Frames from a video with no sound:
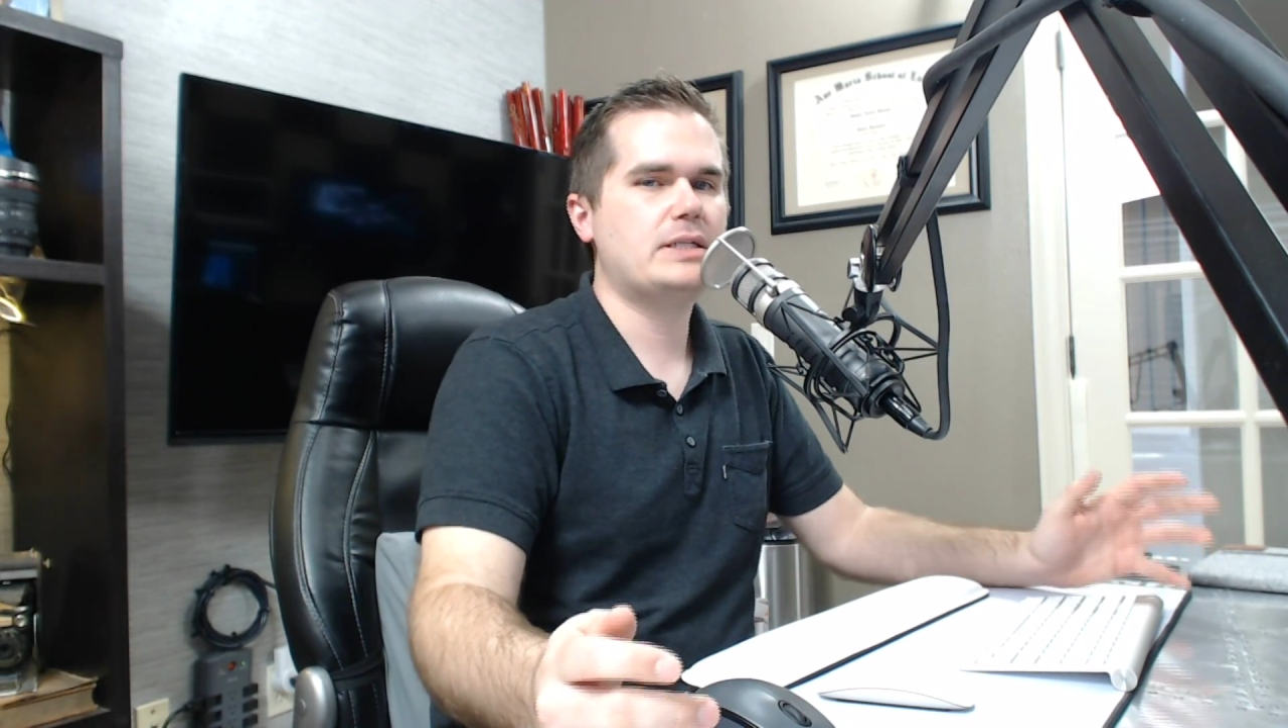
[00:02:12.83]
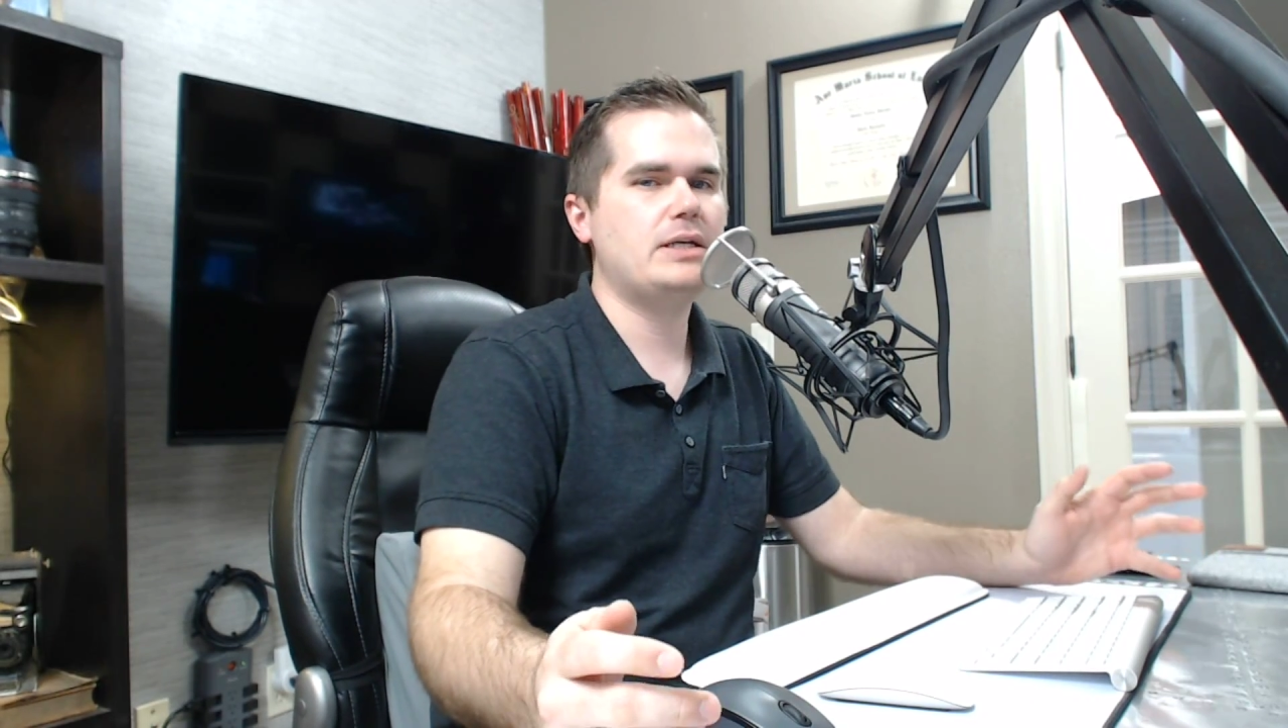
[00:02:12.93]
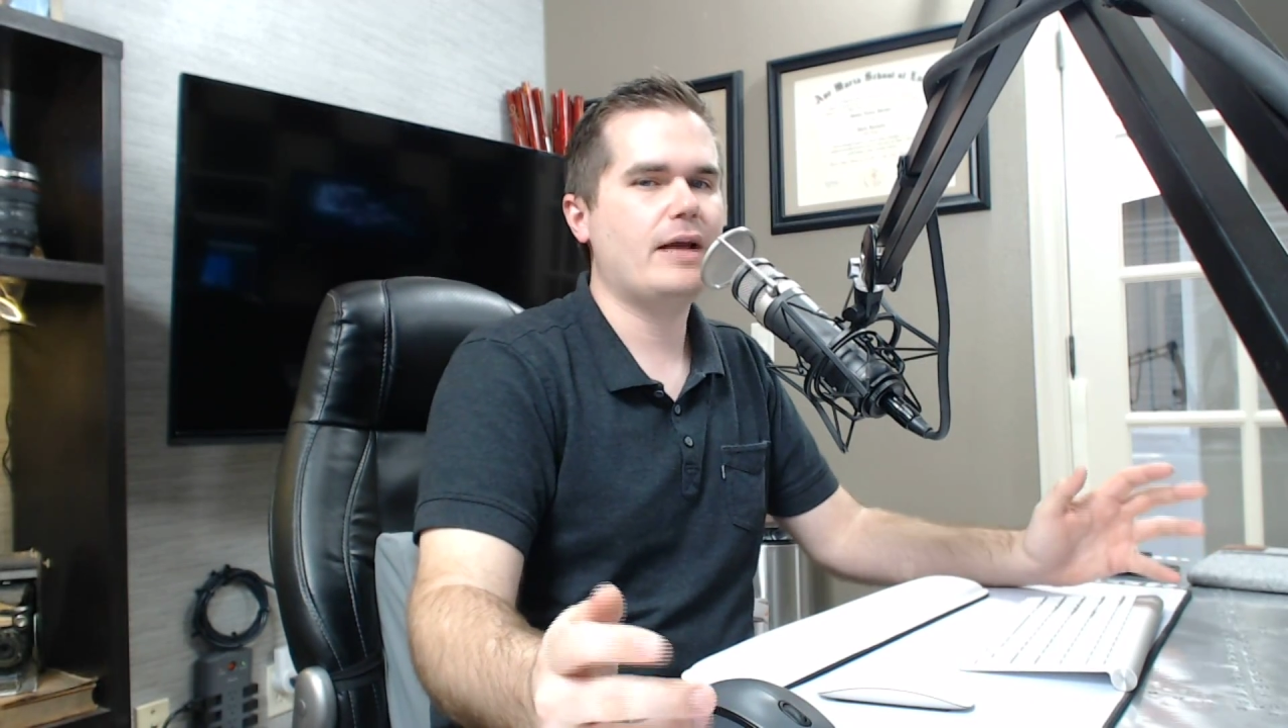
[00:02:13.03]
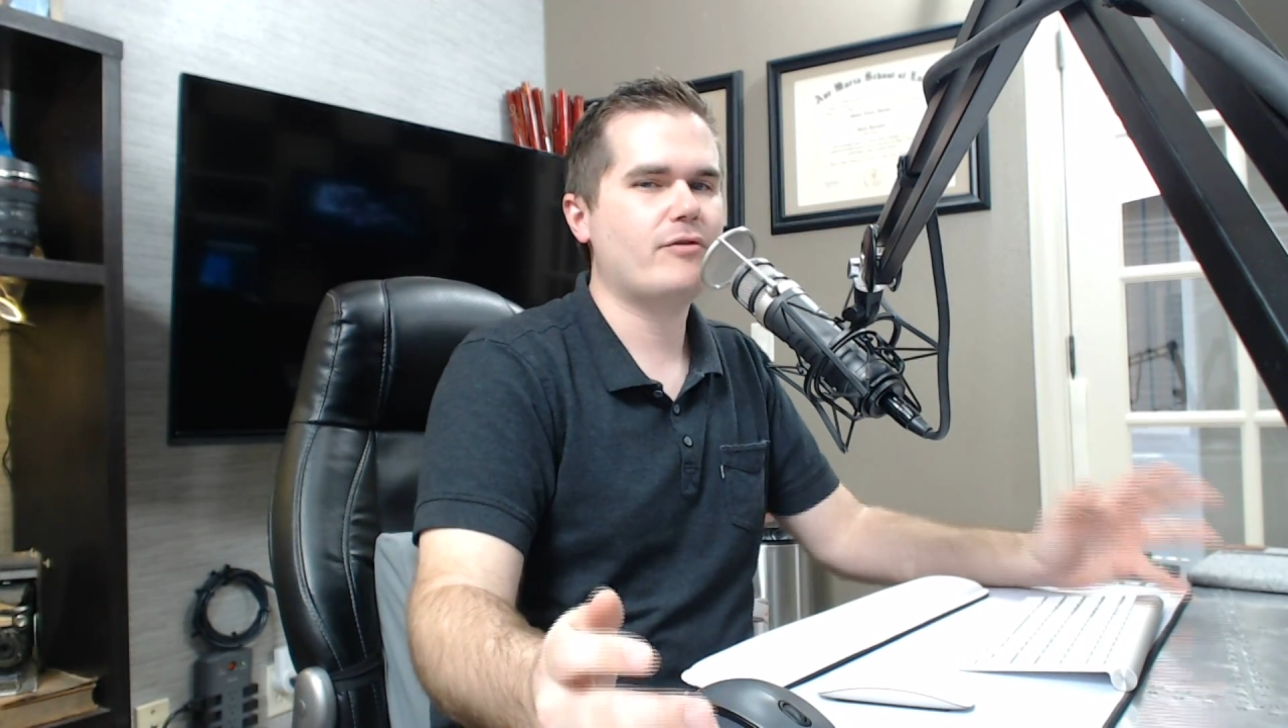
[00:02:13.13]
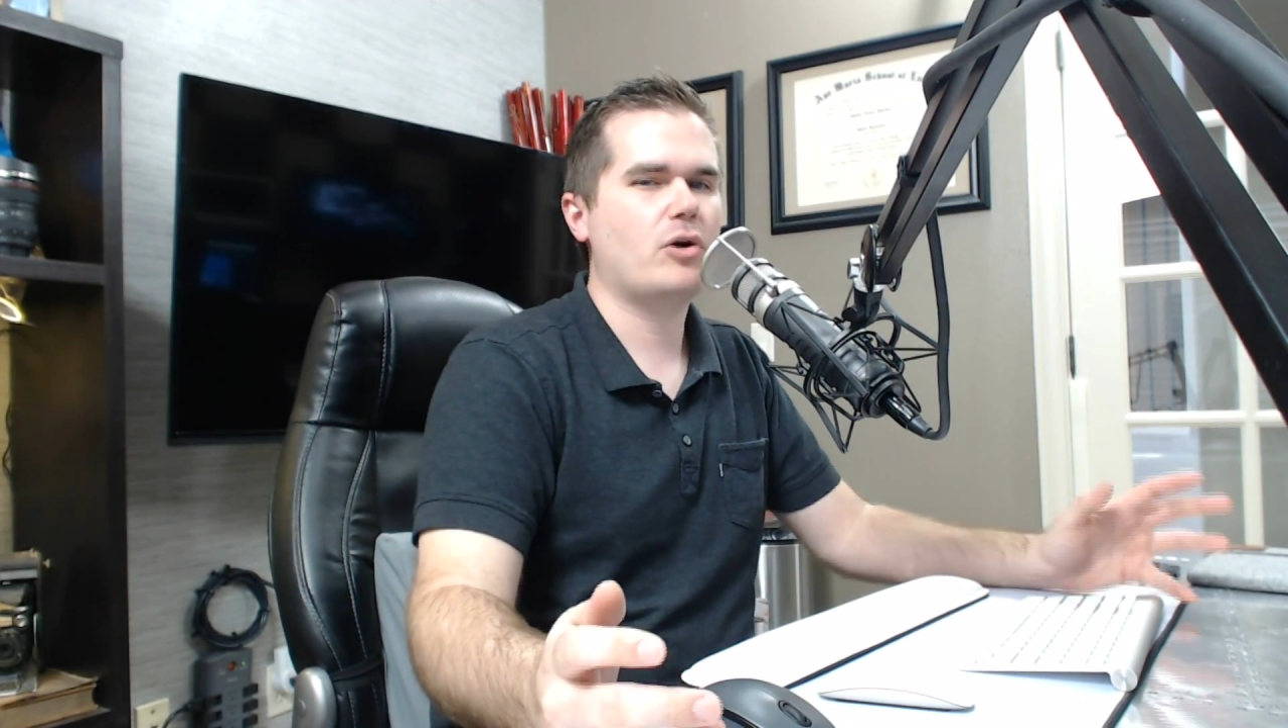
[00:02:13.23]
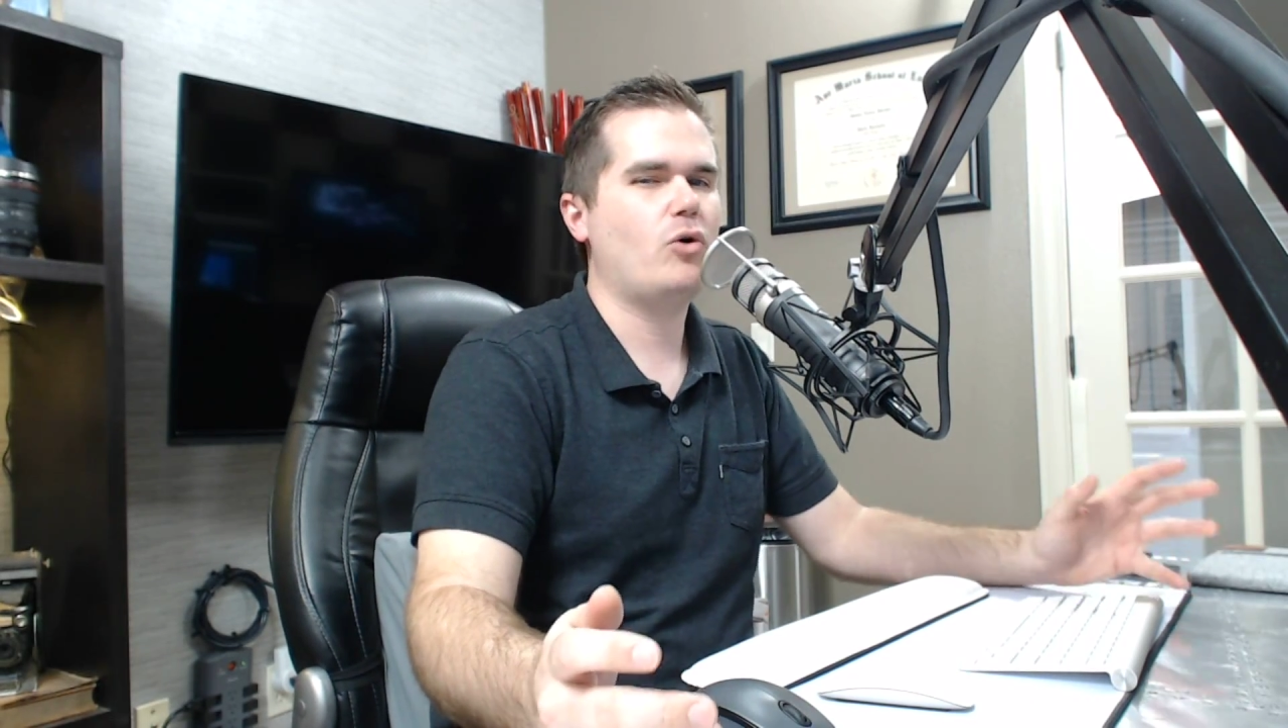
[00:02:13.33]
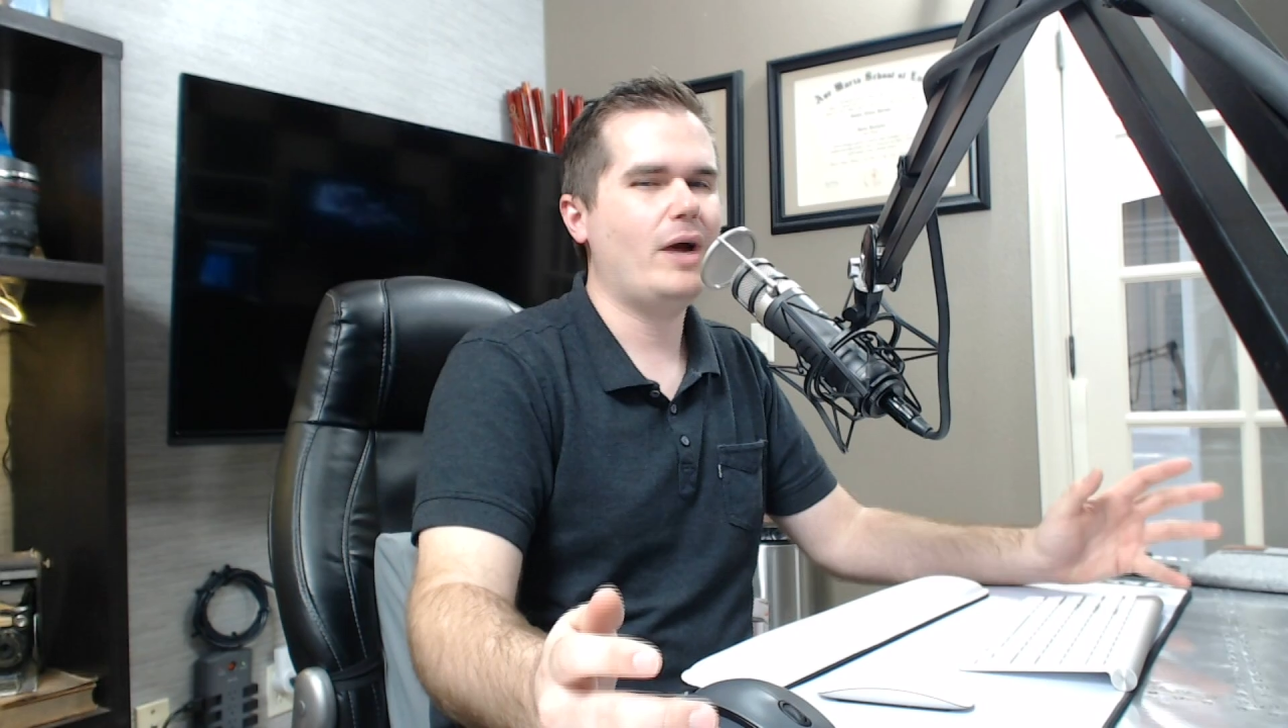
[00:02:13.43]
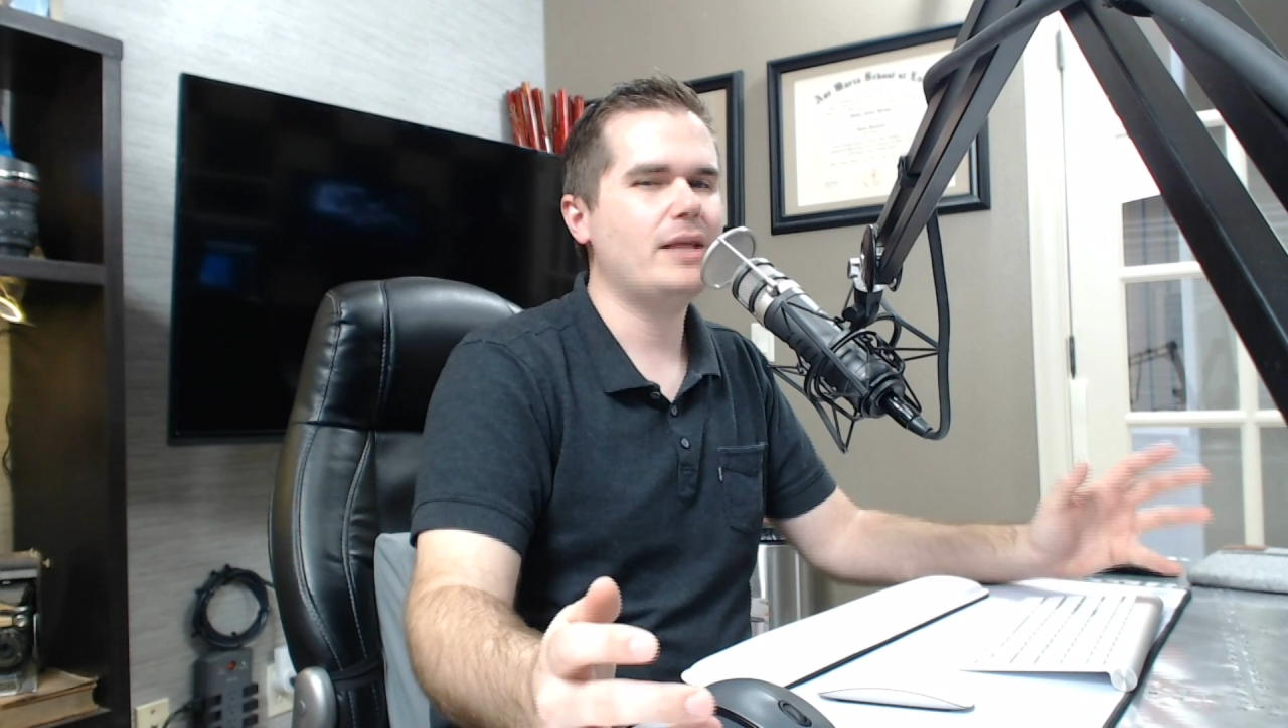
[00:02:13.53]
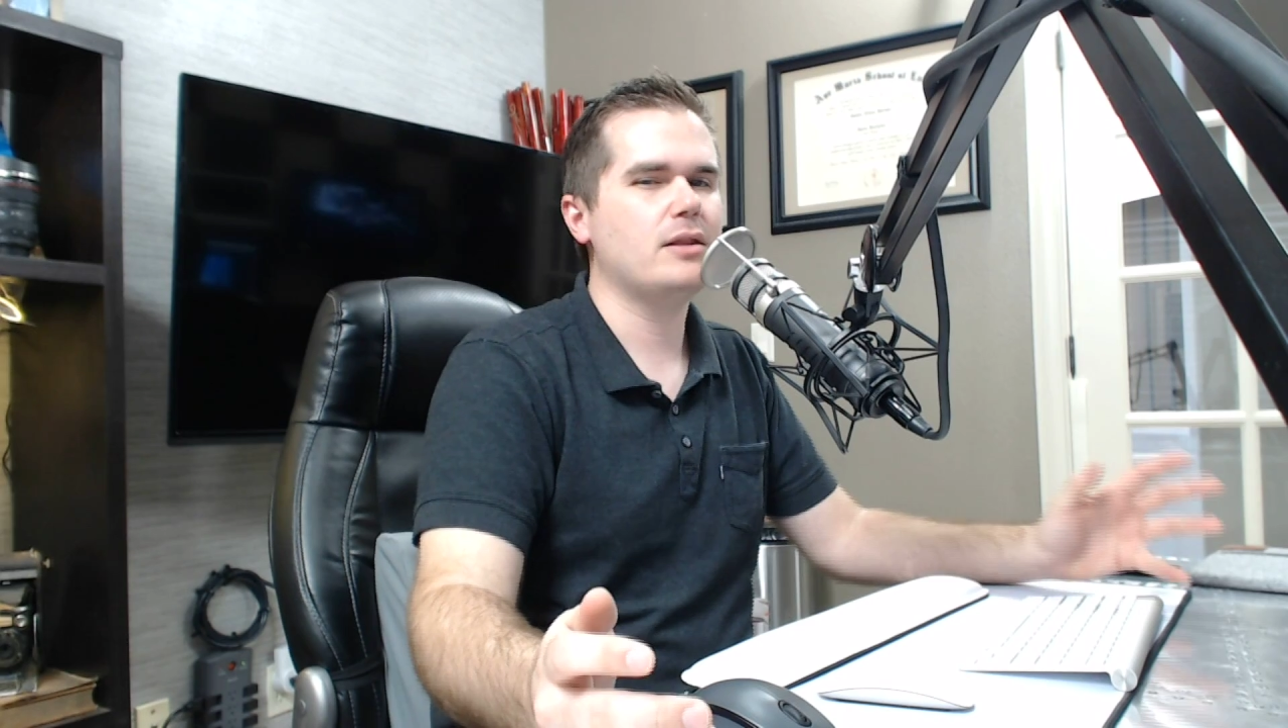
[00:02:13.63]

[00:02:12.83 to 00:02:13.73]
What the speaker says: never quite